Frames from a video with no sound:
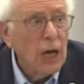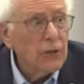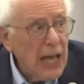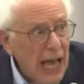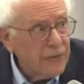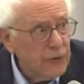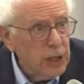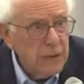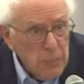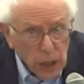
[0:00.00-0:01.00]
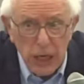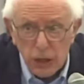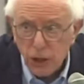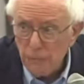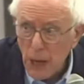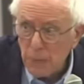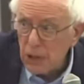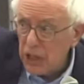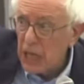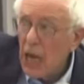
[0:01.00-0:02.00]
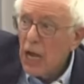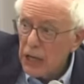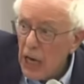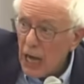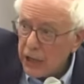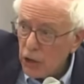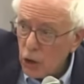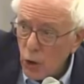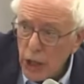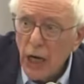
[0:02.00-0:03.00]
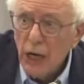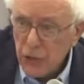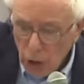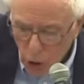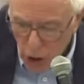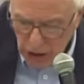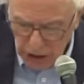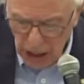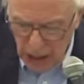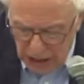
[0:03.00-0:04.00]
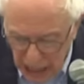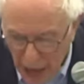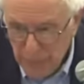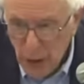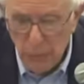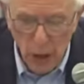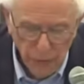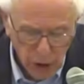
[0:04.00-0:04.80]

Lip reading: Thankfully, millions of people said, "You're not going to do it." The courts stopped them for the